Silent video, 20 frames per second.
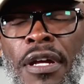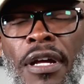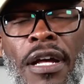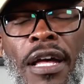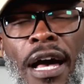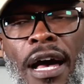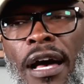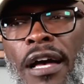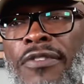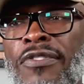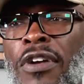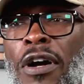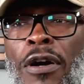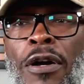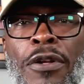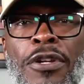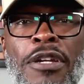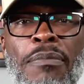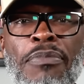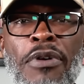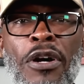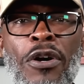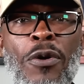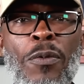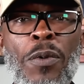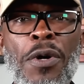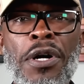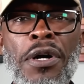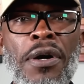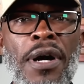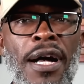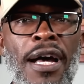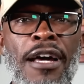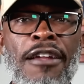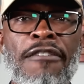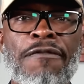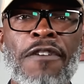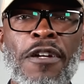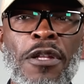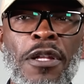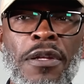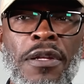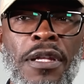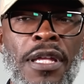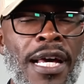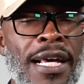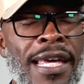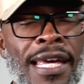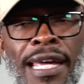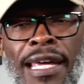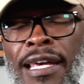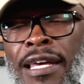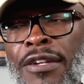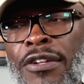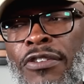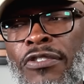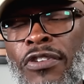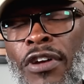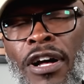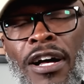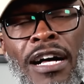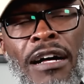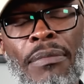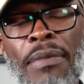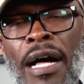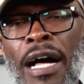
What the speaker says: Guys talking about, well, I got a felony, I can't get a job.